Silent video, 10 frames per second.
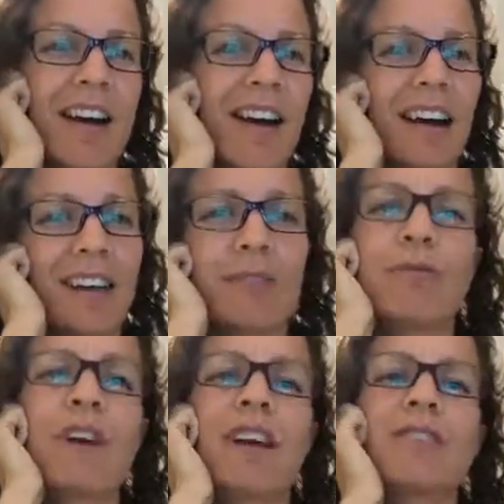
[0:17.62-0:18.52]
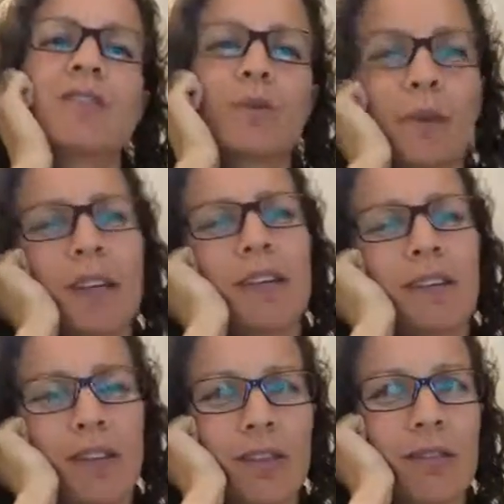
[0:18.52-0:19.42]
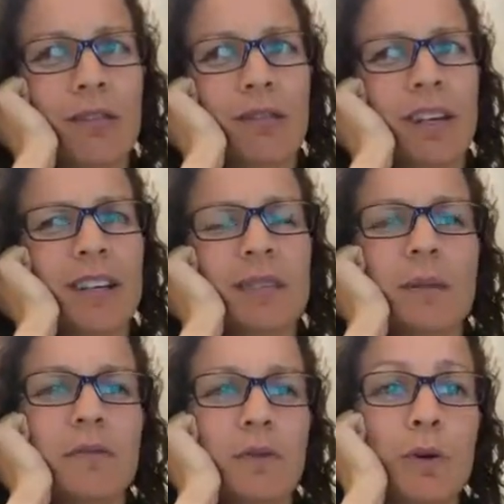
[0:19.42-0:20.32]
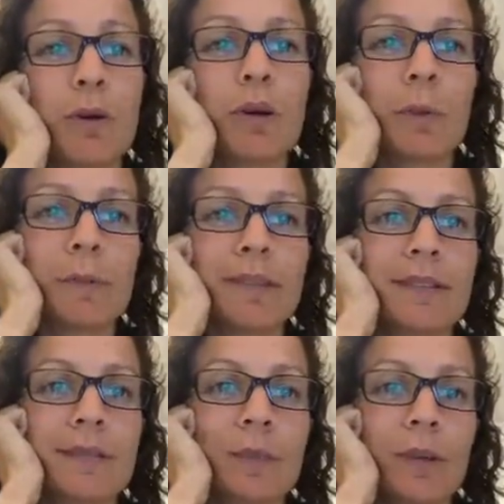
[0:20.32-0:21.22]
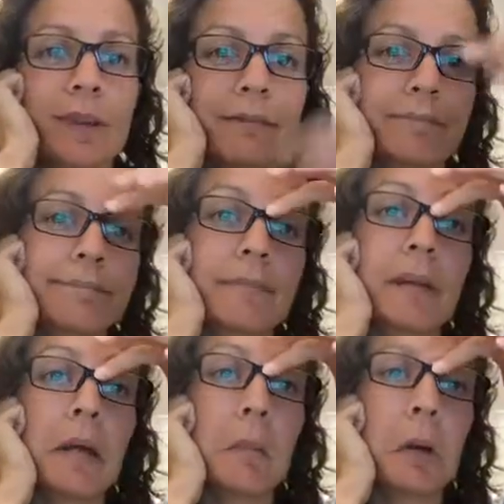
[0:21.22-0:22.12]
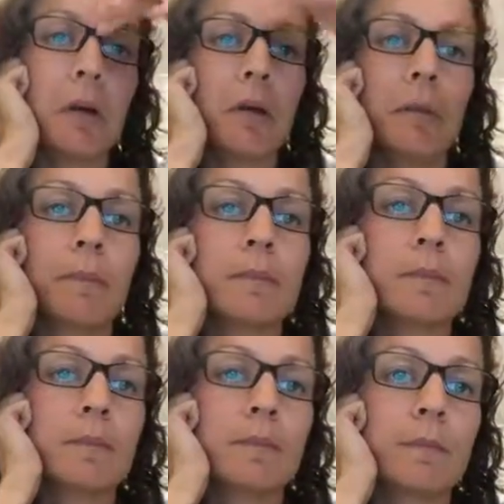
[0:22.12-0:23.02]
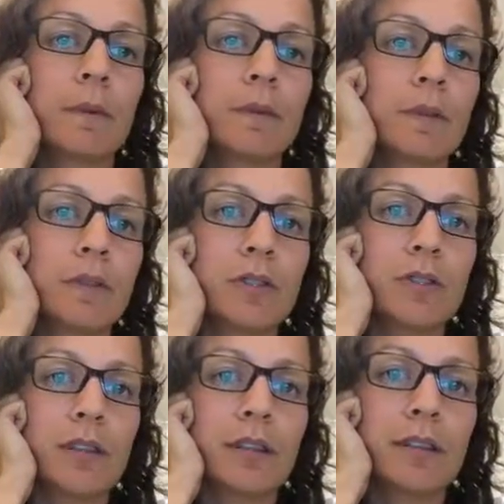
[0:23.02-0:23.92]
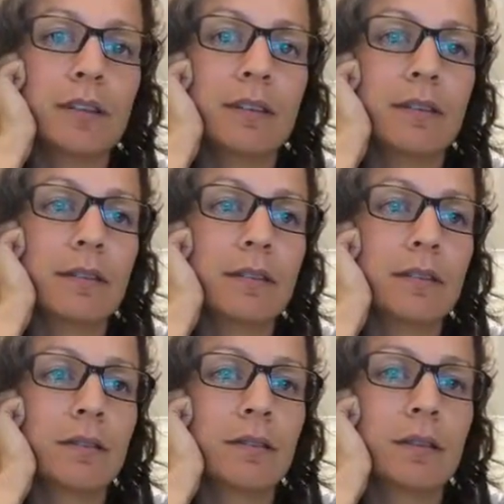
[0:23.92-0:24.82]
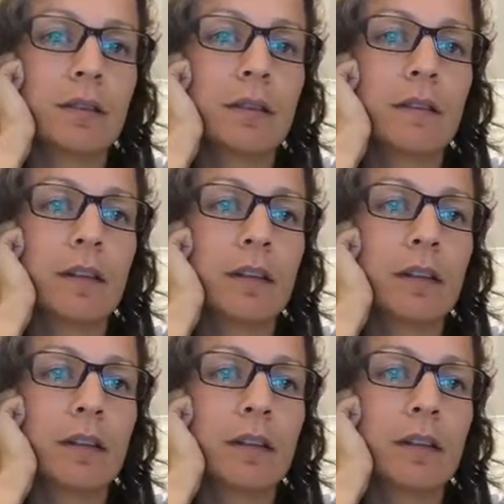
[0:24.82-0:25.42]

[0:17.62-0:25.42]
I ran 24 kilometers this morning. Epic. I'm just going to share this. Love